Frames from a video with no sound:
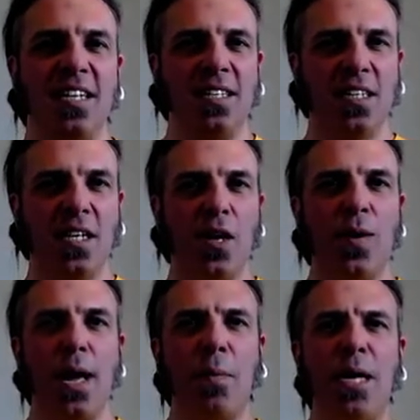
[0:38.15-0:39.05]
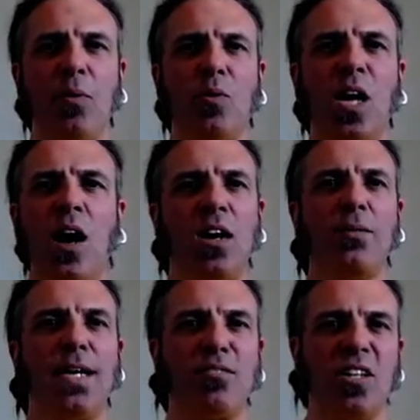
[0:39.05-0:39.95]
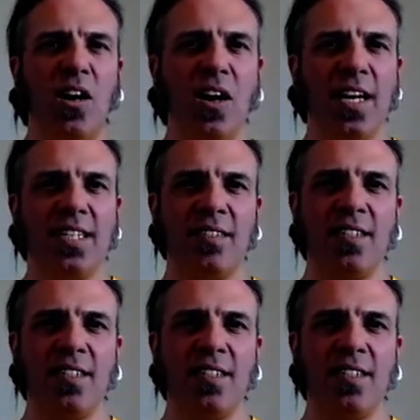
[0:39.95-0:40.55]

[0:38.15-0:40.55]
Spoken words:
you know, where people can't go outside and